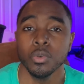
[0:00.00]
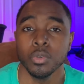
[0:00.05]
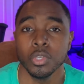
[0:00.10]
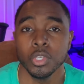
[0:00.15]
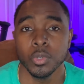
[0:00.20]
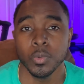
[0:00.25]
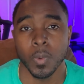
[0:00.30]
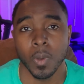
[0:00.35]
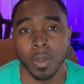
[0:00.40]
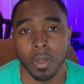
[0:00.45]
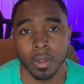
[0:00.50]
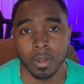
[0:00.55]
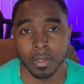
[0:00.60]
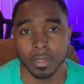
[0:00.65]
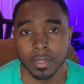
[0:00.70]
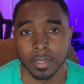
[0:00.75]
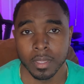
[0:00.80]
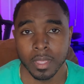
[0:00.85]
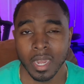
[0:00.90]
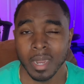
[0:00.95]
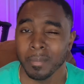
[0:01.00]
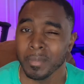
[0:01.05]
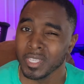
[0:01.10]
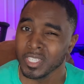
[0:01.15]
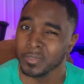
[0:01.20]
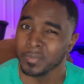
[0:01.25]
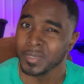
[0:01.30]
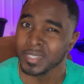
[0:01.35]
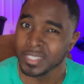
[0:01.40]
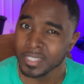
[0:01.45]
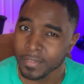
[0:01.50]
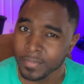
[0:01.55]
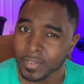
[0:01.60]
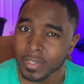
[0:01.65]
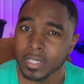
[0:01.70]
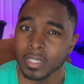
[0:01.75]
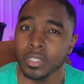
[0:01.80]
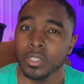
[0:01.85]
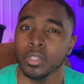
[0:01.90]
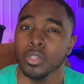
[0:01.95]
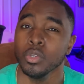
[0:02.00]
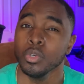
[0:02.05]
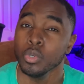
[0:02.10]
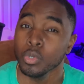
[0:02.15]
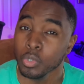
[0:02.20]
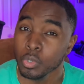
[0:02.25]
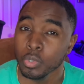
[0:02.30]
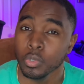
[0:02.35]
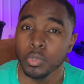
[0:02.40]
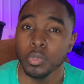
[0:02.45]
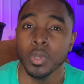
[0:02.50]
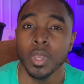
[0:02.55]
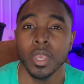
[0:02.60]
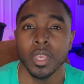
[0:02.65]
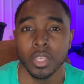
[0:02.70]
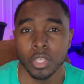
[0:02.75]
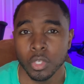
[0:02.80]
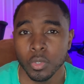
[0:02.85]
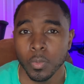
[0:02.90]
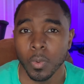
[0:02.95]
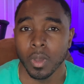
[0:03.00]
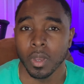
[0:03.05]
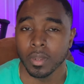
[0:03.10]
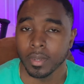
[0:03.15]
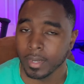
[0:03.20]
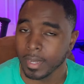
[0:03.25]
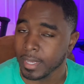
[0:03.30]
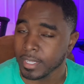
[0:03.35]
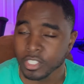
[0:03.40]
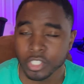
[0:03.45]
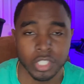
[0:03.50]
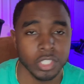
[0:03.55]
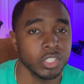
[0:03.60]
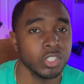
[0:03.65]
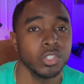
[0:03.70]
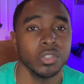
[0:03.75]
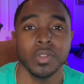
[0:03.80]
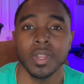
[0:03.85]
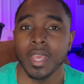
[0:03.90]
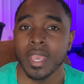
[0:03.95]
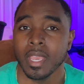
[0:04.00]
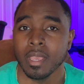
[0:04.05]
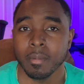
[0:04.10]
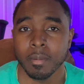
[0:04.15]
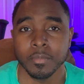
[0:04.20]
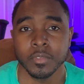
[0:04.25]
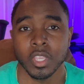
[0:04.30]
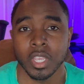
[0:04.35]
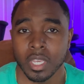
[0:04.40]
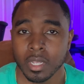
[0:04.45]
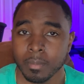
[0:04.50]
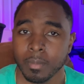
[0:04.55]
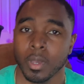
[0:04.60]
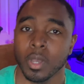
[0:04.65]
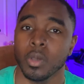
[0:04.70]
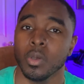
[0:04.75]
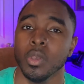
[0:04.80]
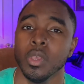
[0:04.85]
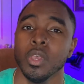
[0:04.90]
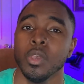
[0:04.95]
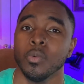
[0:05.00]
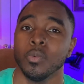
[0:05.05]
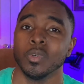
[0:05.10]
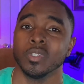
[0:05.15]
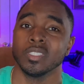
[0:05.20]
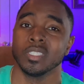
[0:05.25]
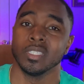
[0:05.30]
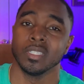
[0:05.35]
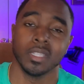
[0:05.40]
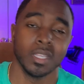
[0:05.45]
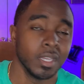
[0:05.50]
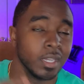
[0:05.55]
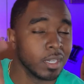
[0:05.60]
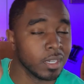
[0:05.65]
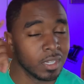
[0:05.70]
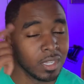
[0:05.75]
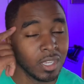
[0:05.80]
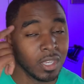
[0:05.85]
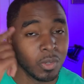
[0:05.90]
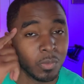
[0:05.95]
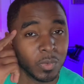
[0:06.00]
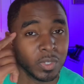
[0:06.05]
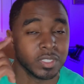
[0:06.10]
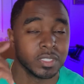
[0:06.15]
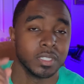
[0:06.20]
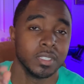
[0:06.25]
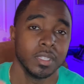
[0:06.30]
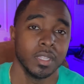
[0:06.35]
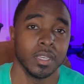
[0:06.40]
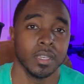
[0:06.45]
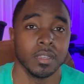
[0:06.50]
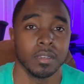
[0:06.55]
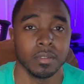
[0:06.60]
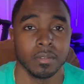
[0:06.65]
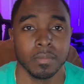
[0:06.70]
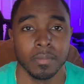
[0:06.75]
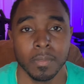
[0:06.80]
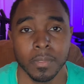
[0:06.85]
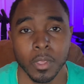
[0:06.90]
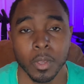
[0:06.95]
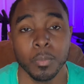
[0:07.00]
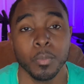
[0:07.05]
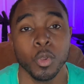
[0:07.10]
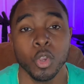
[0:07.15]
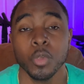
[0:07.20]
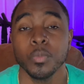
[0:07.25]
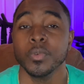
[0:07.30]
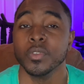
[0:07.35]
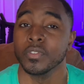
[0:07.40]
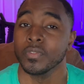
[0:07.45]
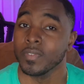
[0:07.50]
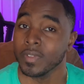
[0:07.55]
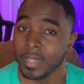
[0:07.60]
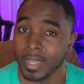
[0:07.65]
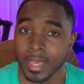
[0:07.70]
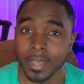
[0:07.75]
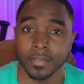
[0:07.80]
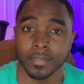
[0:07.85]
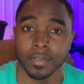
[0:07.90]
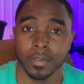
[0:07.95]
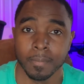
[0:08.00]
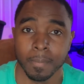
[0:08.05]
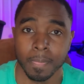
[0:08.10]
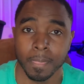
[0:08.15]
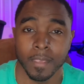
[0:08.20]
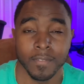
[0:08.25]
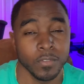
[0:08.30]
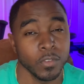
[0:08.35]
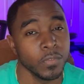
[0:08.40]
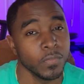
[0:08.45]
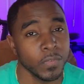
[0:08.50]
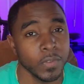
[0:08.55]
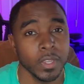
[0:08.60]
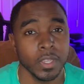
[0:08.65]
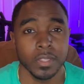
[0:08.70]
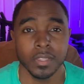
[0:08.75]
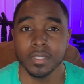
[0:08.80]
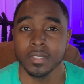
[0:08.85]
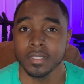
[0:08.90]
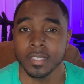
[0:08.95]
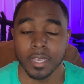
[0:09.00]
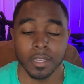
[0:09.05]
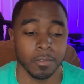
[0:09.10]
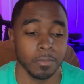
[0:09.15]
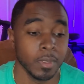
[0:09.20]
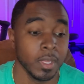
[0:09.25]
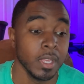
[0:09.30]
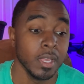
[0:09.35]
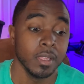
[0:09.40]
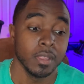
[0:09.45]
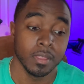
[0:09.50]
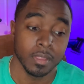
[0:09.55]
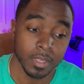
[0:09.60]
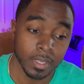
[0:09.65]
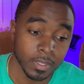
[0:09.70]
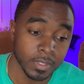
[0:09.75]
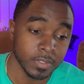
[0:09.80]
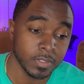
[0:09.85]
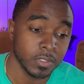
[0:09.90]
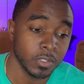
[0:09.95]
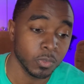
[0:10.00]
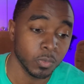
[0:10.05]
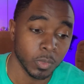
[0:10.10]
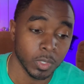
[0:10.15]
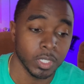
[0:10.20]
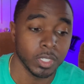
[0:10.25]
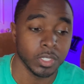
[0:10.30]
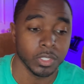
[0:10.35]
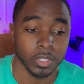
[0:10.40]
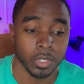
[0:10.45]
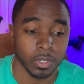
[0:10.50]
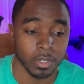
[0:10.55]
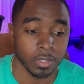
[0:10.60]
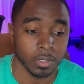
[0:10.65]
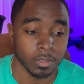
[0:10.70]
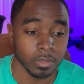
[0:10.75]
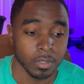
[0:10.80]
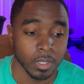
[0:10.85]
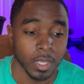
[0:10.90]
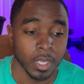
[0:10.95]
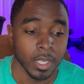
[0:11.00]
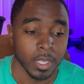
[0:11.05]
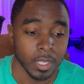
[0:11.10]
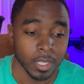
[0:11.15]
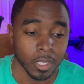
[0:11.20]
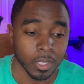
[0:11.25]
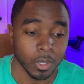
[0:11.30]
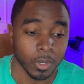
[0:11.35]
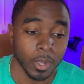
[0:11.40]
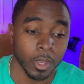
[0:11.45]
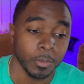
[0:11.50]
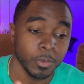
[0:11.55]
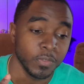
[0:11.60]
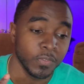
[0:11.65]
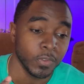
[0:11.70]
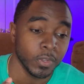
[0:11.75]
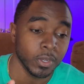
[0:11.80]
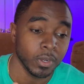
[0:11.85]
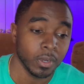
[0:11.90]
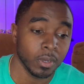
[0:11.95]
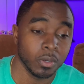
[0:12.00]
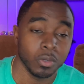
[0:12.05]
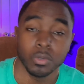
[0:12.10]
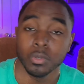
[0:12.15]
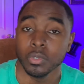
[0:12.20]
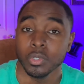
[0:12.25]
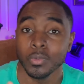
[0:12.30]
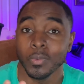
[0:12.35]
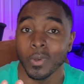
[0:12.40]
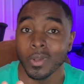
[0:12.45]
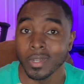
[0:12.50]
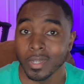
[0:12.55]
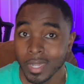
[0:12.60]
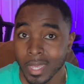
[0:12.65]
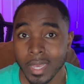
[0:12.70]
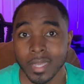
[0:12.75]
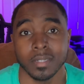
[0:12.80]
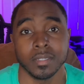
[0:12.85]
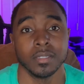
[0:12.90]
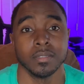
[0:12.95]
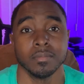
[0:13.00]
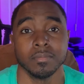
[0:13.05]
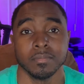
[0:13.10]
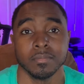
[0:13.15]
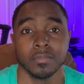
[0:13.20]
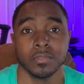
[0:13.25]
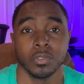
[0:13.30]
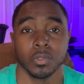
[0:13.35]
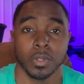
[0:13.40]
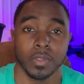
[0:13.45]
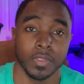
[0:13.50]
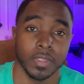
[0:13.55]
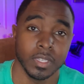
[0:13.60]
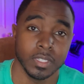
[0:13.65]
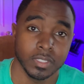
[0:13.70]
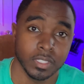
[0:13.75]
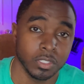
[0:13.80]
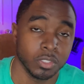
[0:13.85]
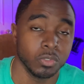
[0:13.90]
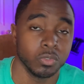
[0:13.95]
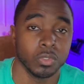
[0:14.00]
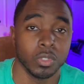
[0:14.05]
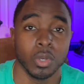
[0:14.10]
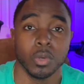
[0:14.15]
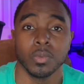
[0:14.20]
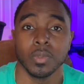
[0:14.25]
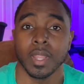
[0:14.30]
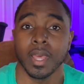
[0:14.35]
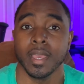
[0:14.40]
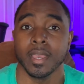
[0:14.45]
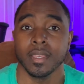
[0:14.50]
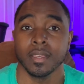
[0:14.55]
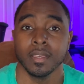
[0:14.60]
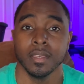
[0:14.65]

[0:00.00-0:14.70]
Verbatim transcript: you are, and I mean specifically who you are, not just your name. I'm talking about what's in there, what's in there, your purpose for life. If you figure this out, this will in turn, it'll help you figure out who you are not. So the things that you don't like,